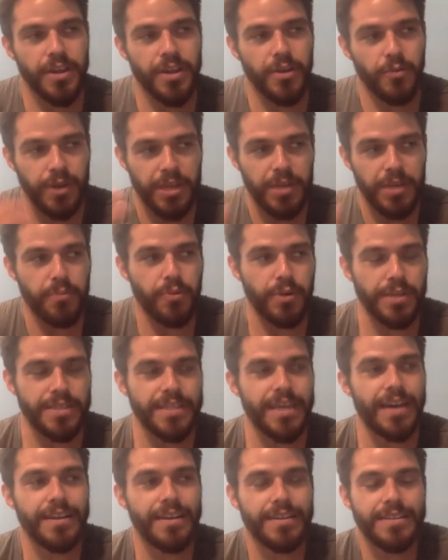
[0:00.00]
And what he points
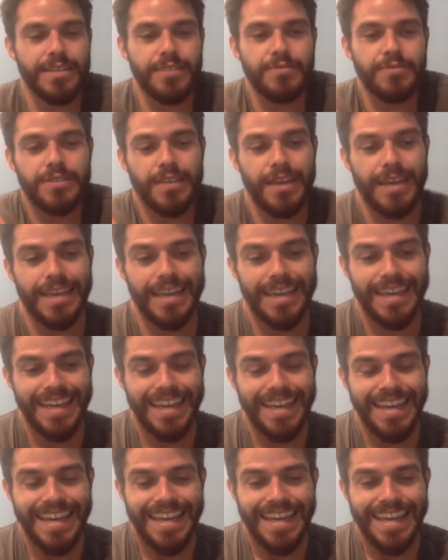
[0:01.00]
out is he was like,
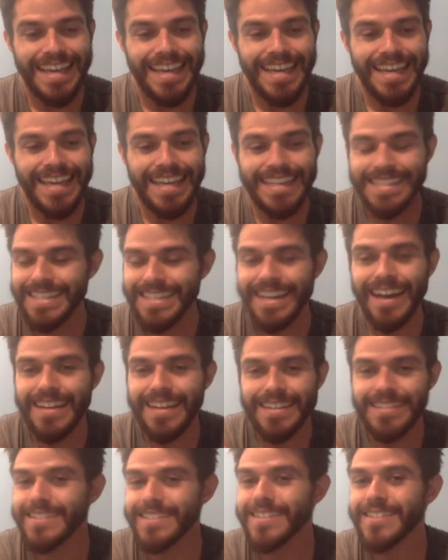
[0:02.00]
it's not
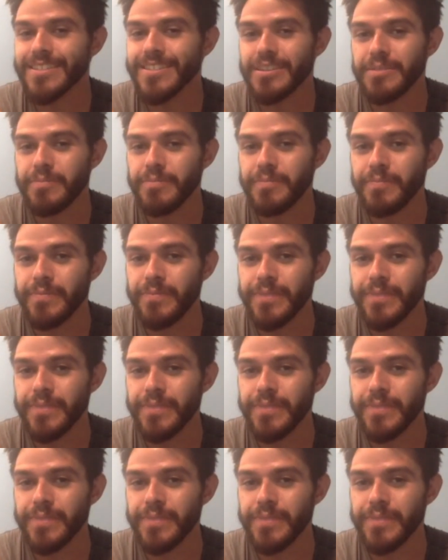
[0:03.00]
a system,